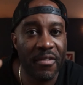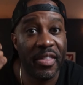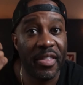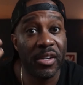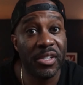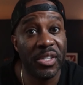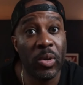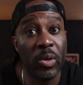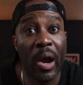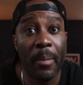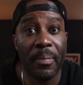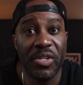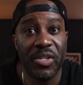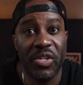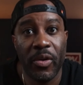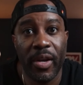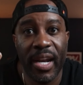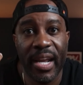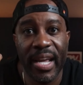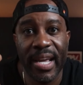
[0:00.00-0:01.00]
there's still
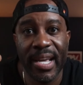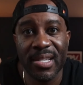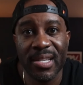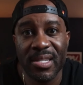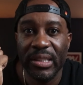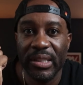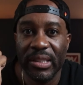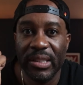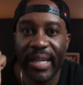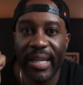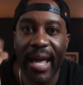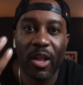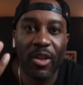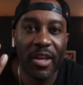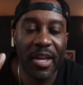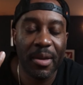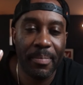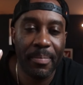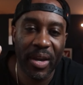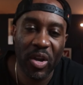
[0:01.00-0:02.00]
opportunities, not
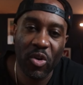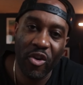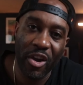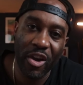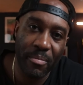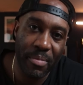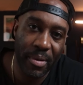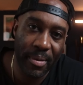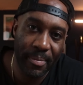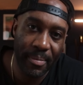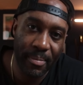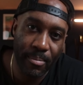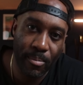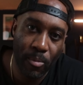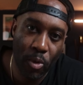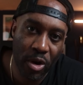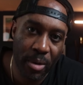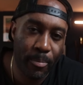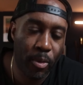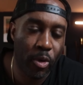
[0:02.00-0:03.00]
only in Bitcoin, but
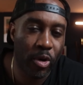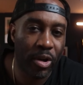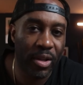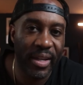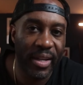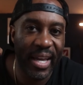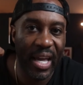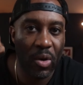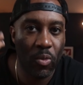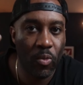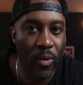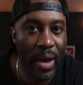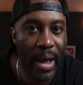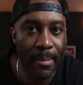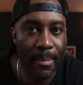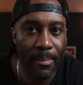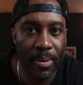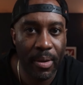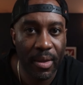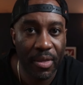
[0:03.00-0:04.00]
more importantly in
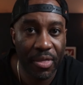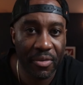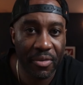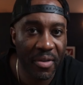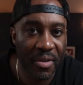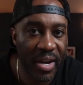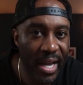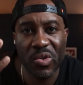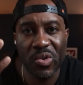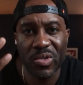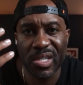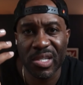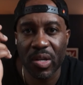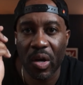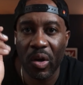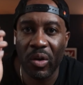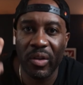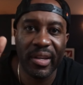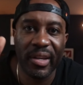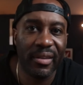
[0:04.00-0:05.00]
Web3.
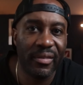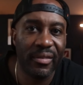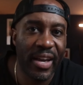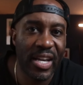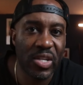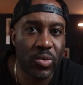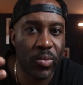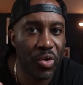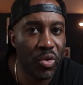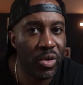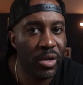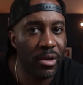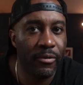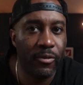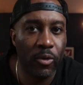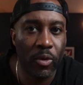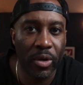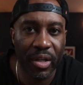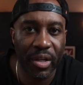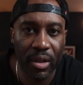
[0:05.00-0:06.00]
Just only invest where you can
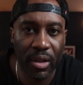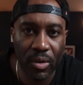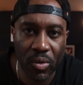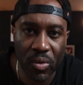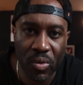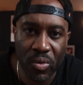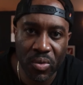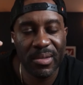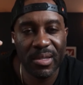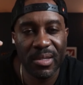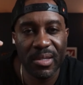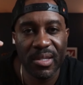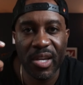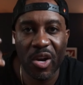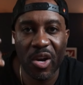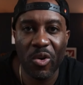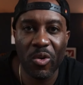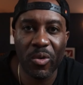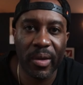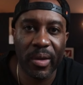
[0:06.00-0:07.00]
afford to lose.
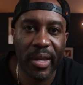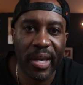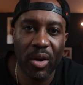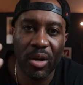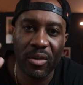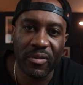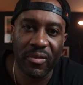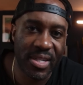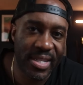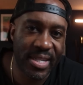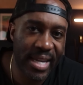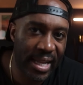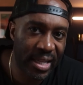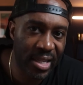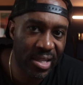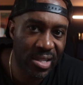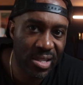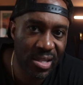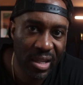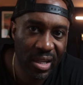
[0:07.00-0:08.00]
Don't get
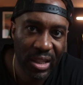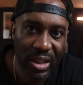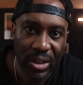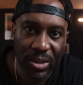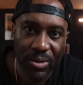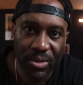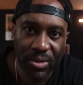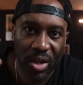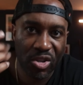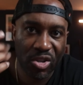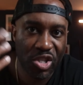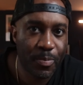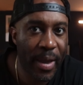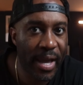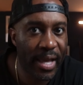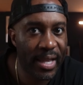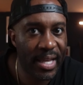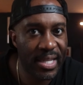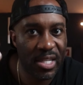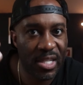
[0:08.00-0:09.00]
overzealous. Don't
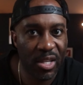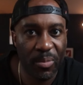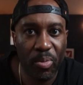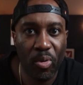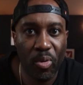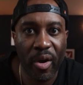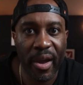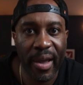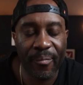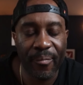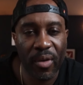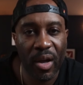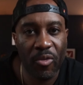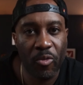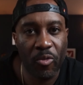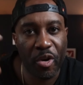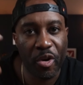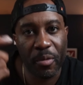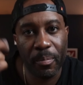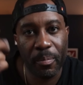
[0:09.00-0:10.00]
speculate to the point
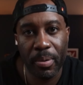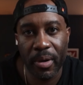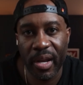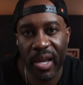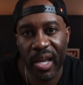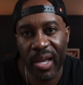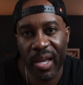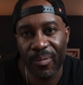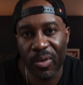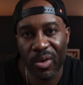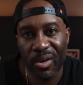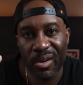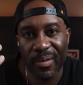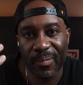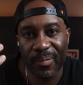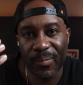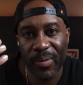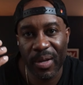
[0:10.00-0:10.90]
of where you're putting your